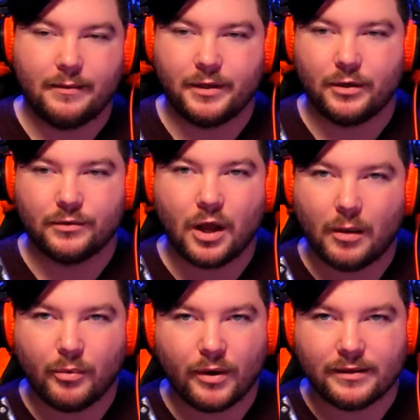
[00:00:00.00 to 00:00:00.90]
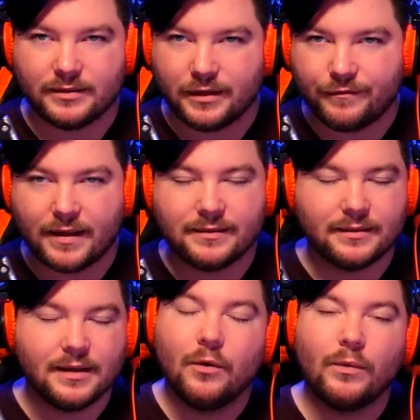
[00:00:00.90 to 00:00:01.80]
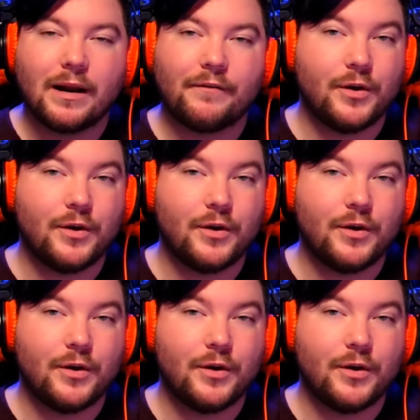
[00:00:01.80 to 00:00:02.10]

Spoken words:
tall boy defense, whatever.